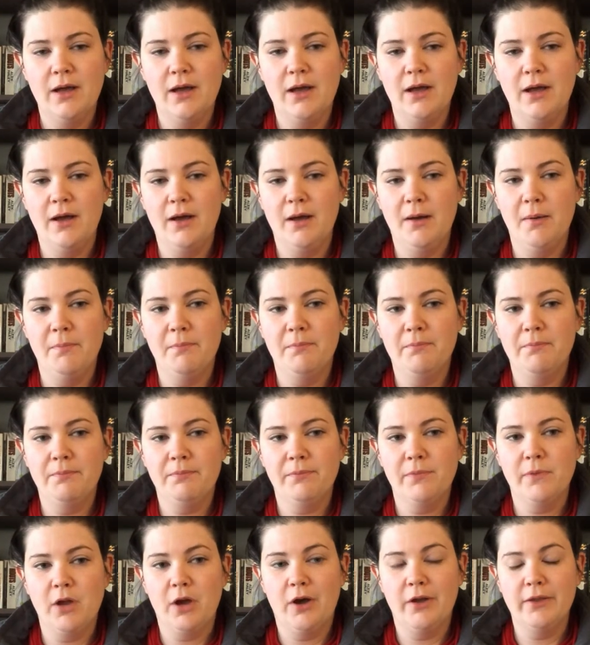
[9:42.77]
Um,
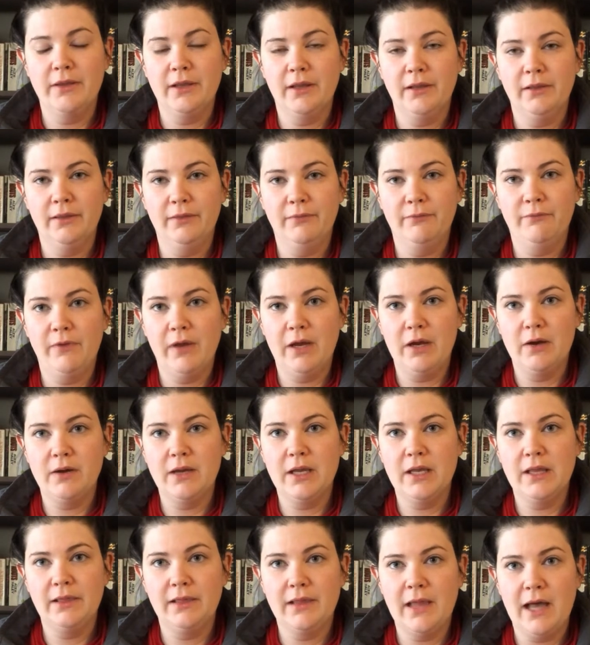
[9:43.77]
on the
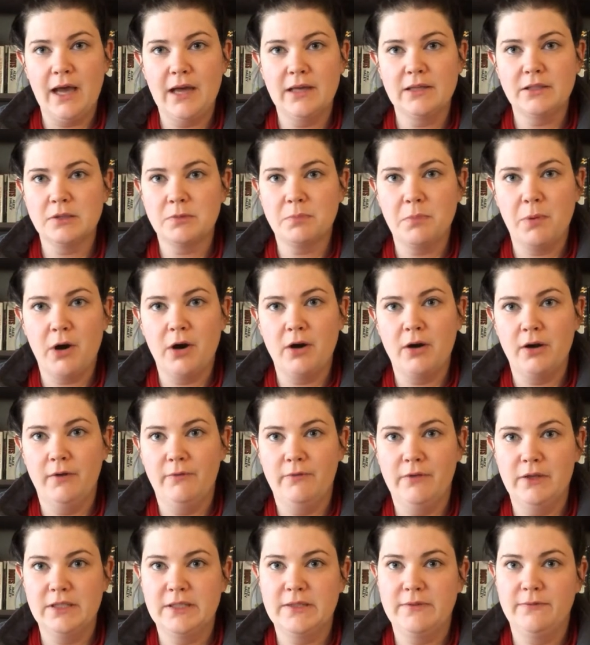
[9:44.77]
very last part
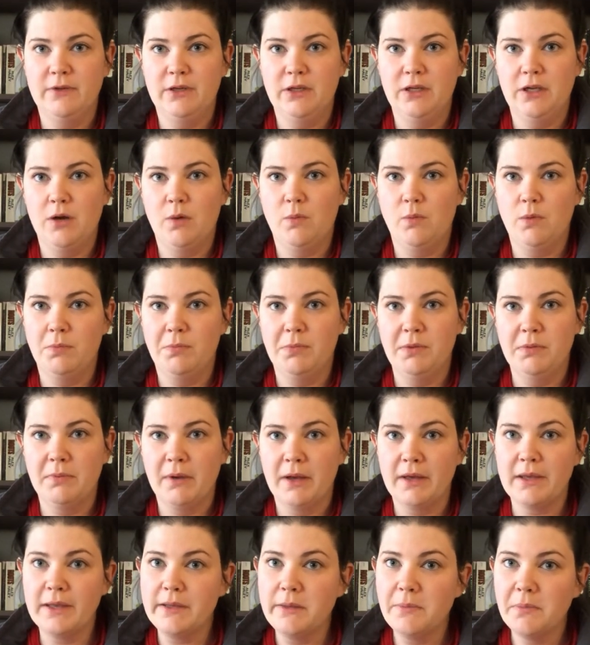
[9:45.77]
of this video will be
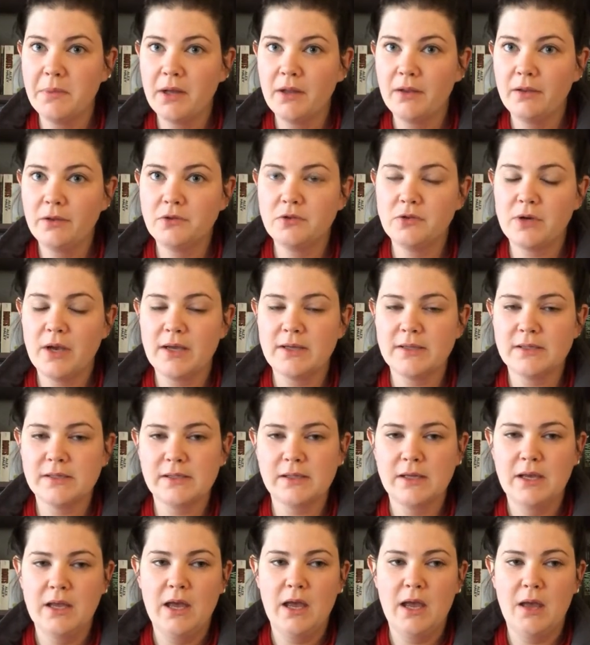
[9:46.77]
my email address,
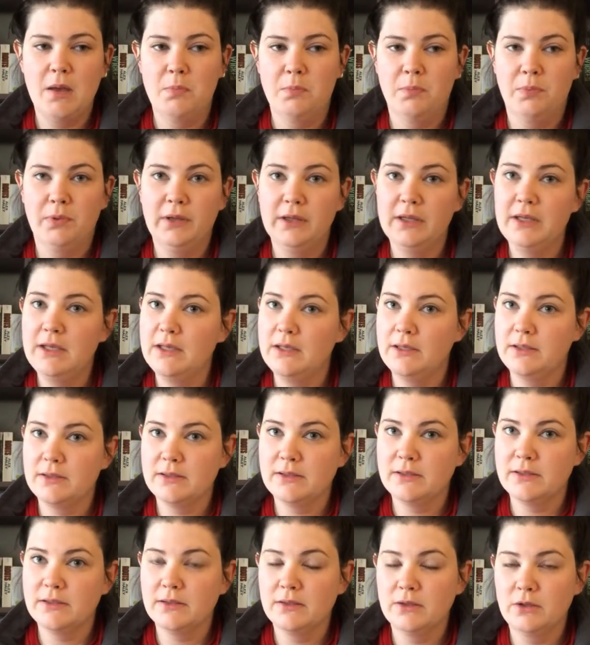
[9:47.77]
and
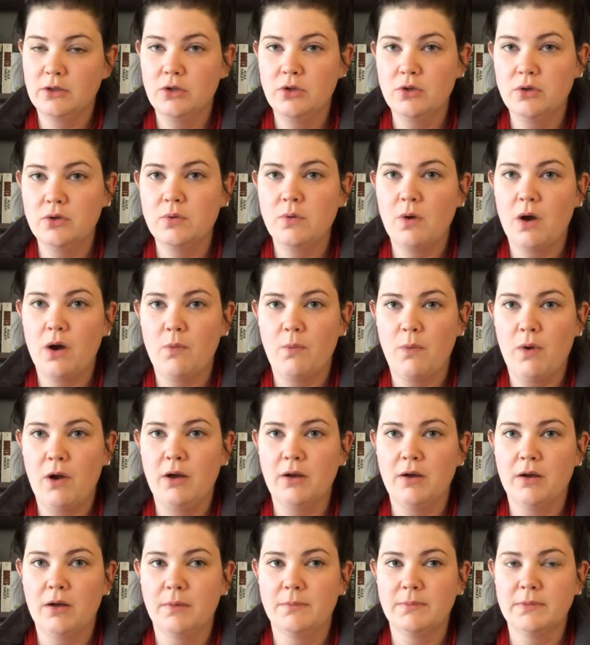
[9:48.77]
please, you are
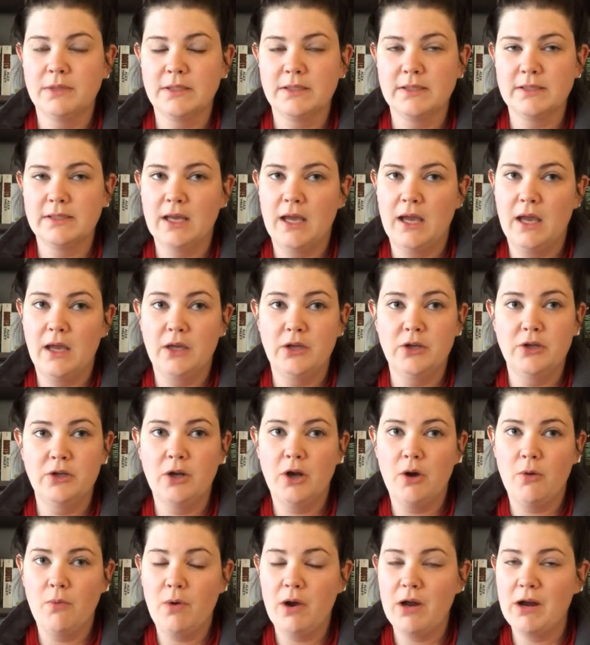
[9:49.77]
welcome to say, you
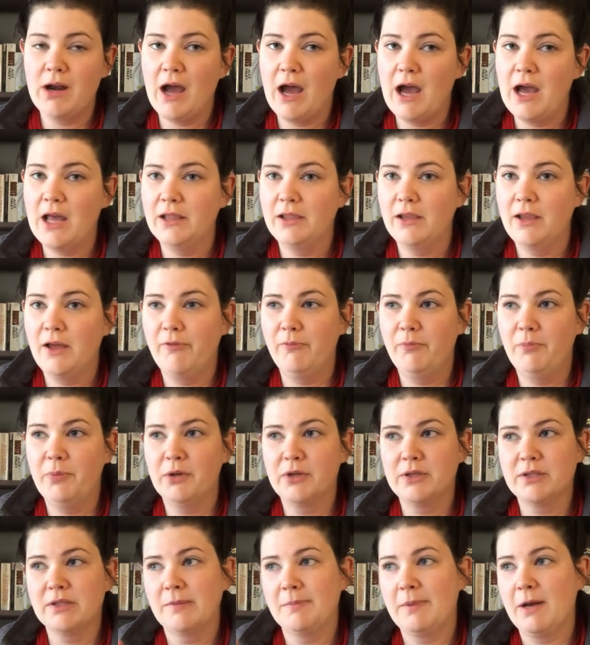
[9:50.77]
know what, I love
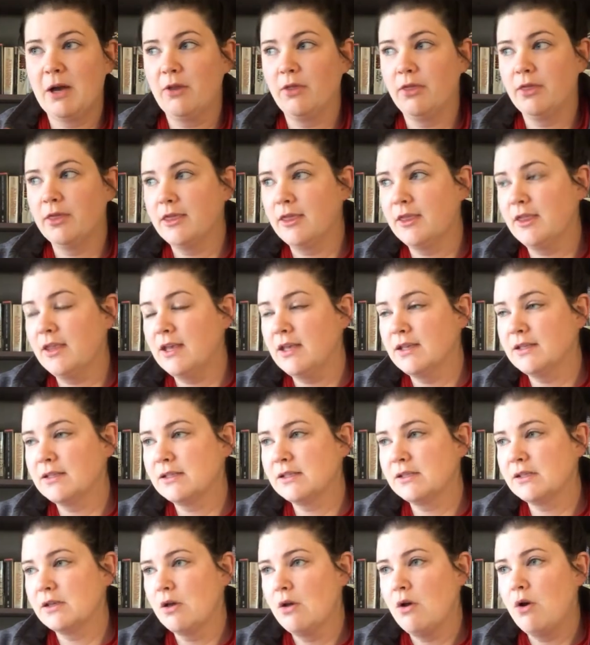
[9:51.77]
books about
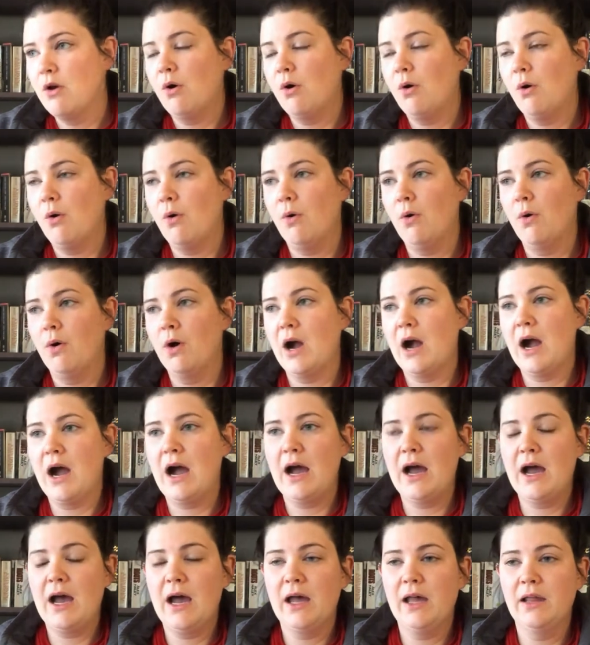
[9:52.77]
this, or
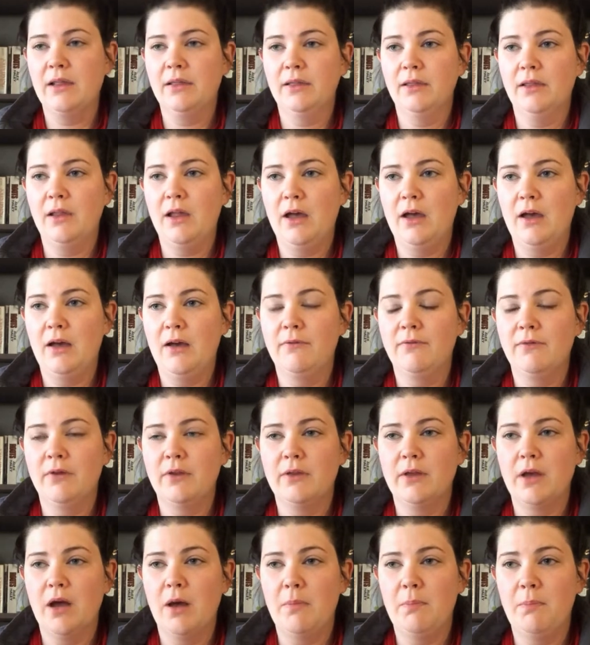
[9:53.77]
I love
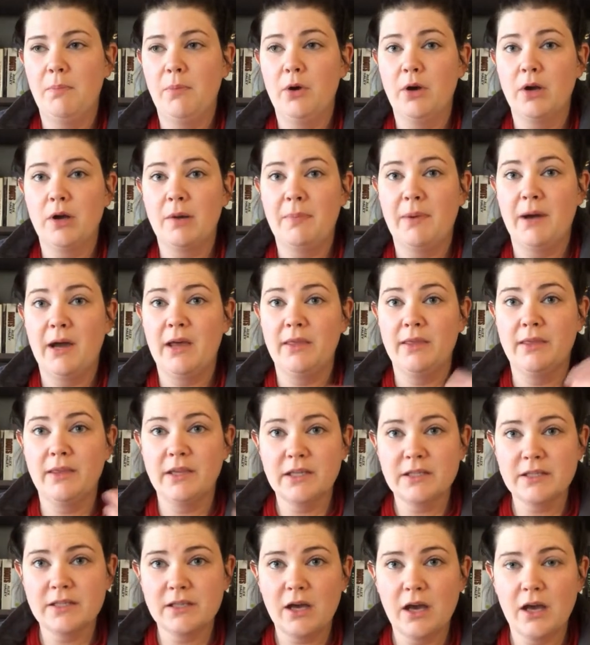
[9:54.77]
a book by
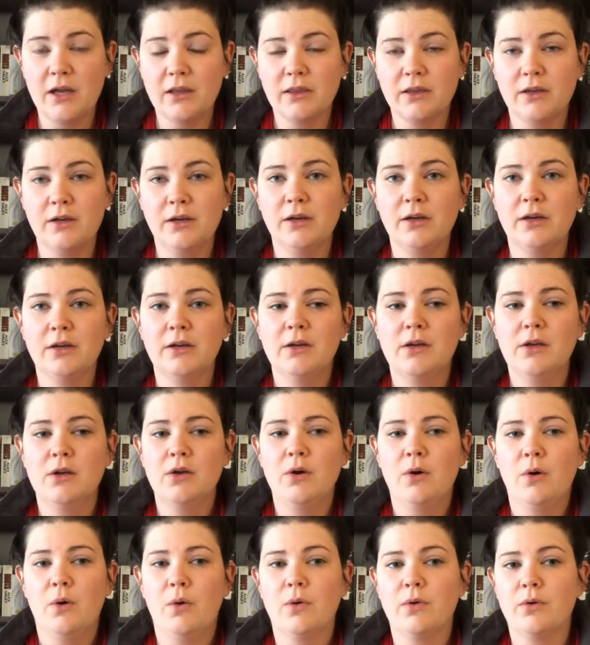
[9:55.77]
this author,
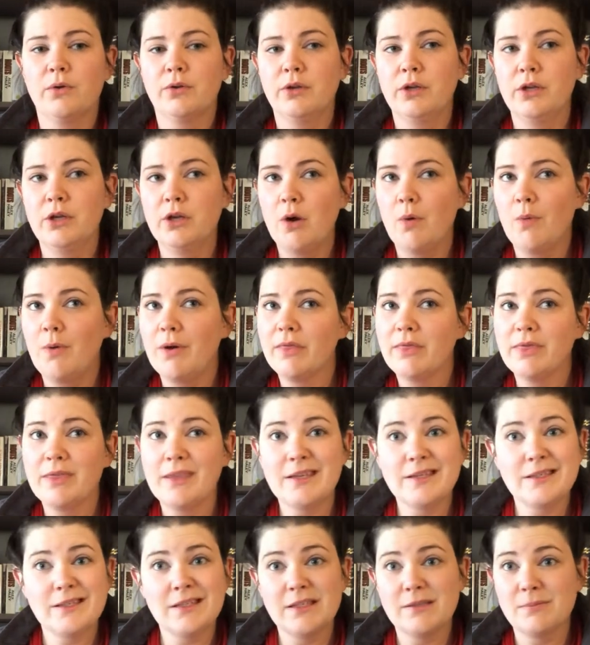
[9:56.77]
or you know what,
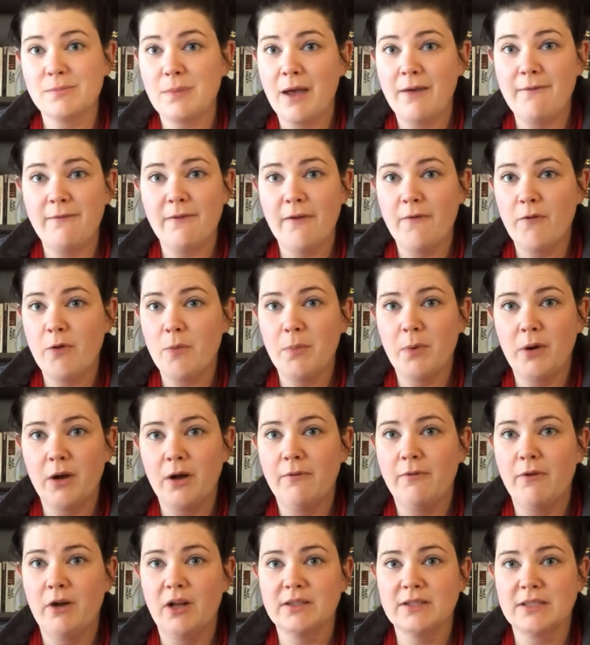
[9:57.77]
this is my favorite book
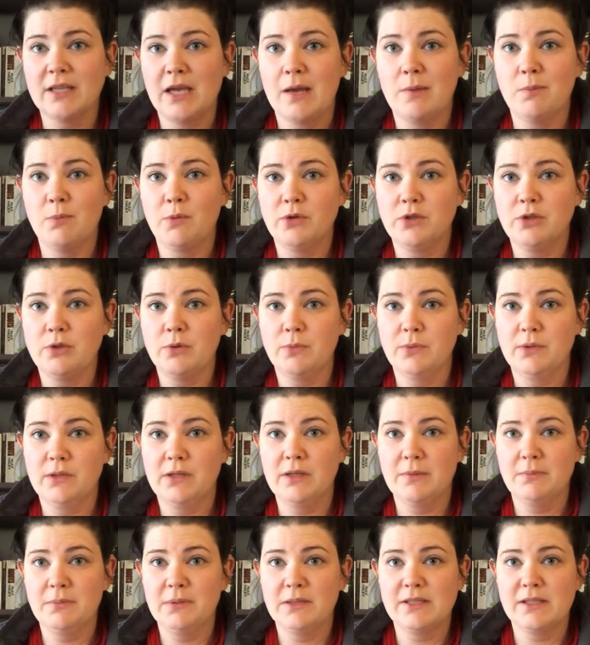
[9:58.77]
of all time. Would you read
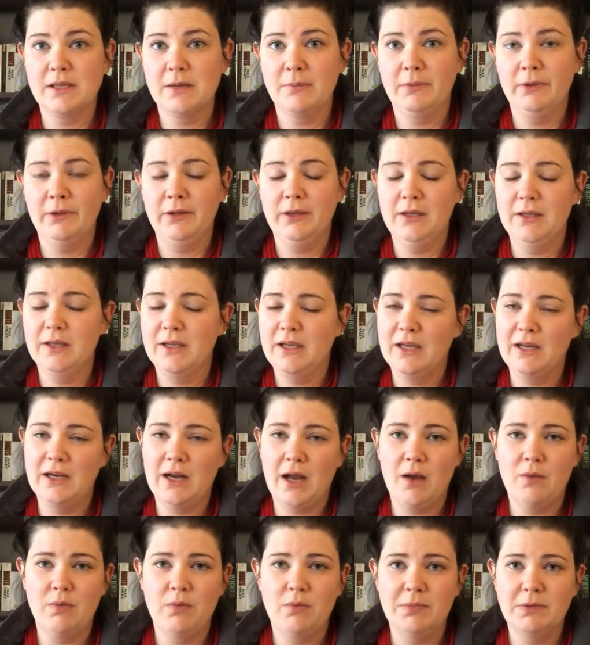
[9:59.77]
it, Miss Emily? And
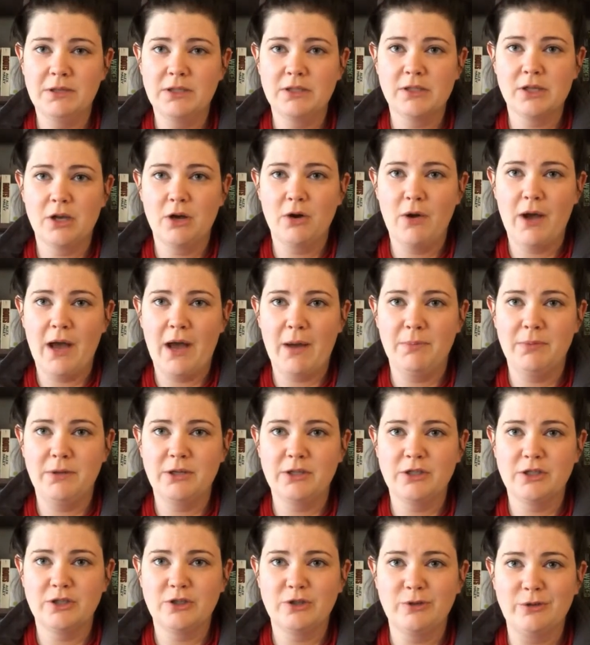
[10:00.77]
I would be so happy
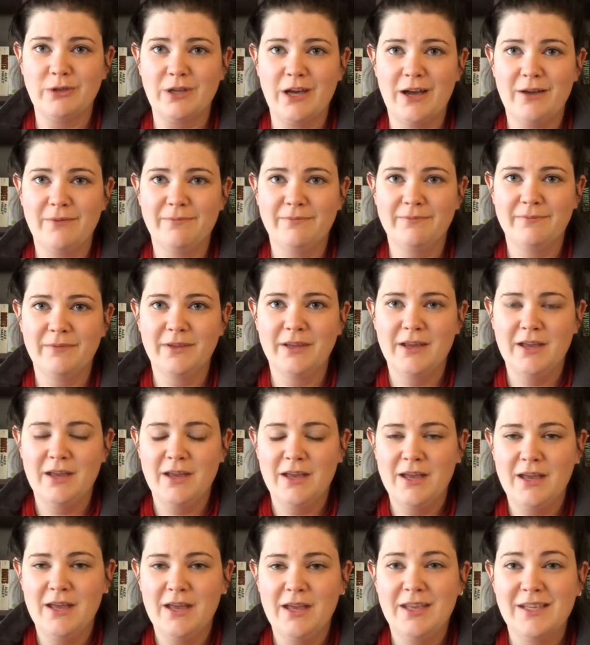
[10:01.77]
to do that.
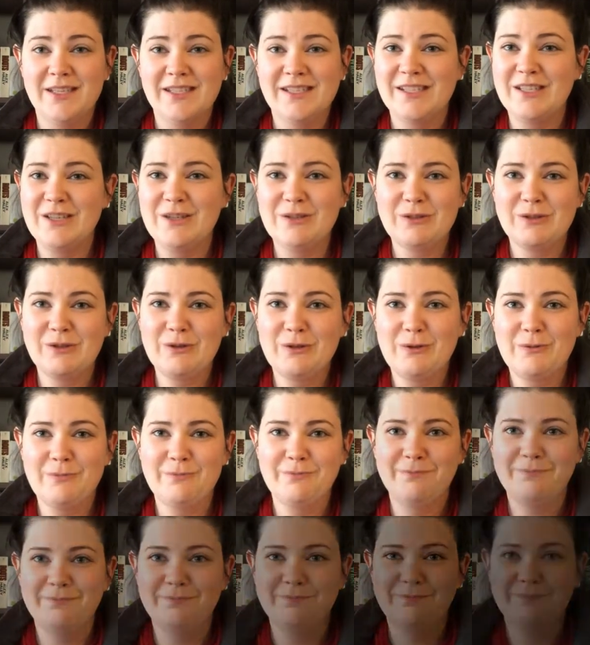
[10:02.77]
See you
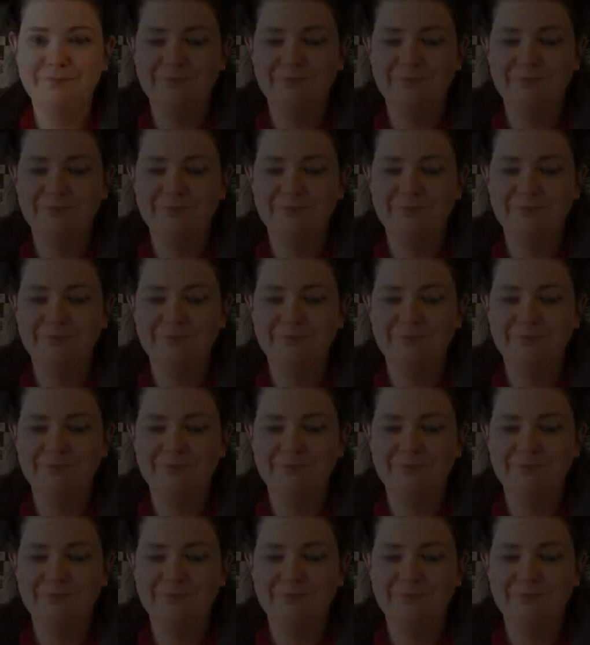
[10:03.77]
soon.